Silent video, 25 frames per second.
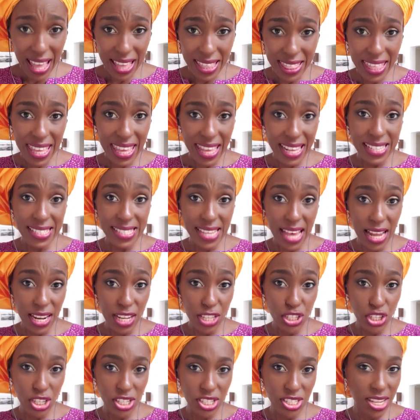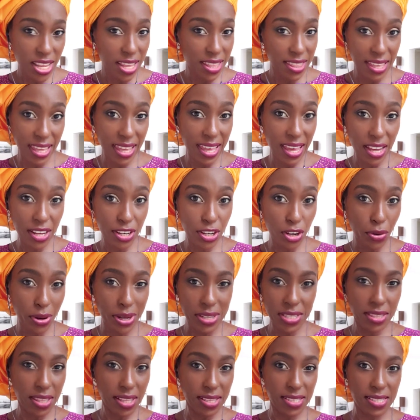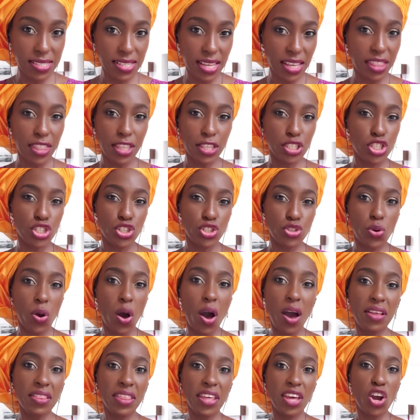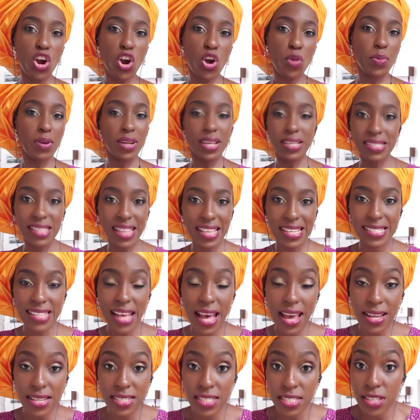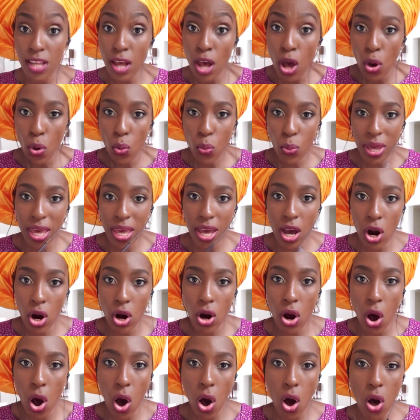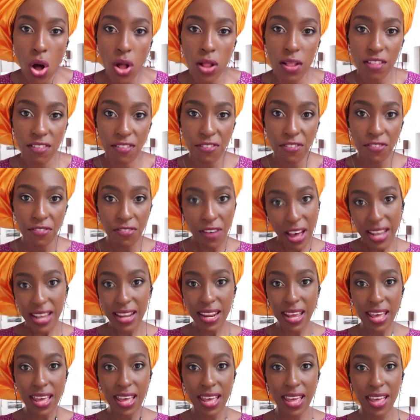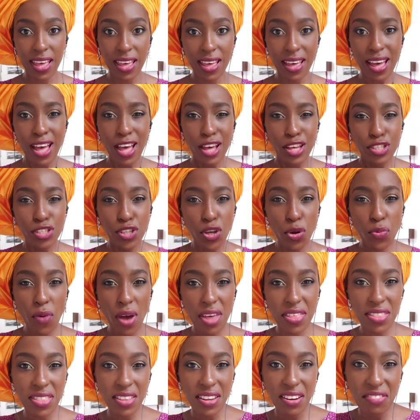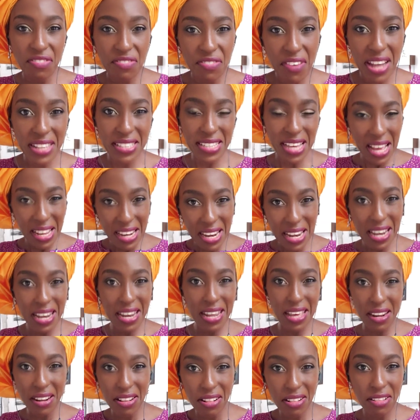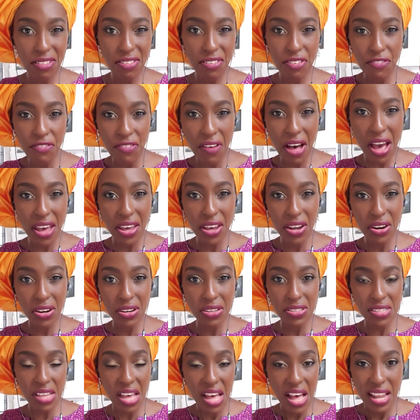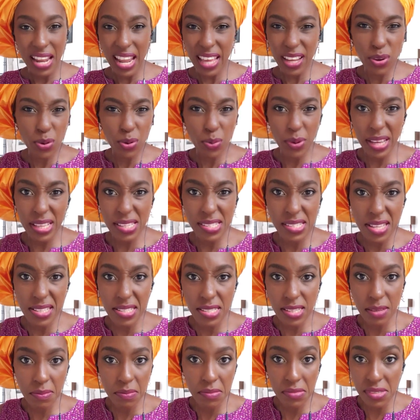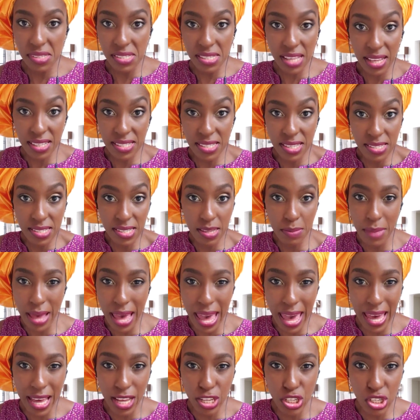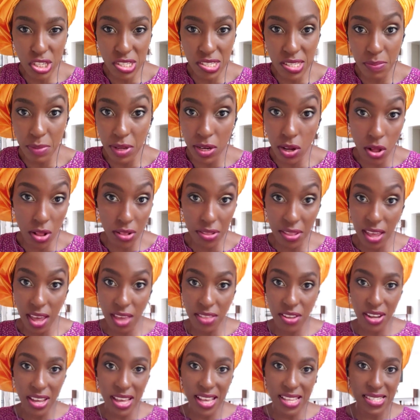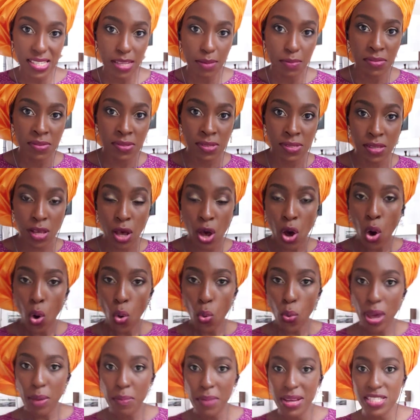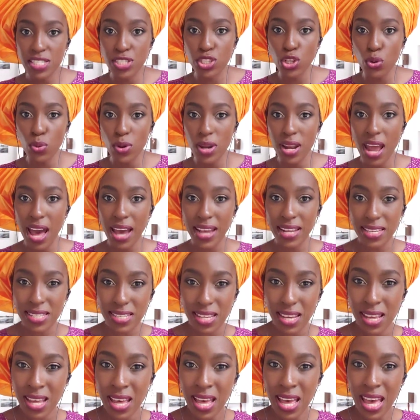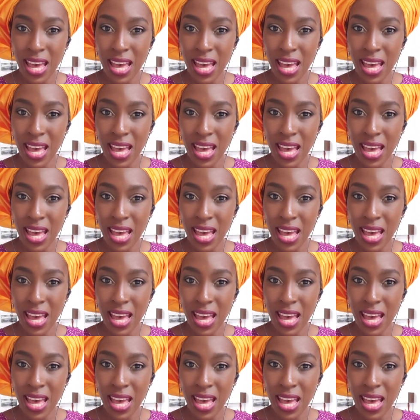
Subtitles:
the intelligent, the ignorant, the sick, the strong, the herbalist, the scientist, we are all fighting. So rather than fight little fires like racism, sexism, ageism, and all the other isms, we must unite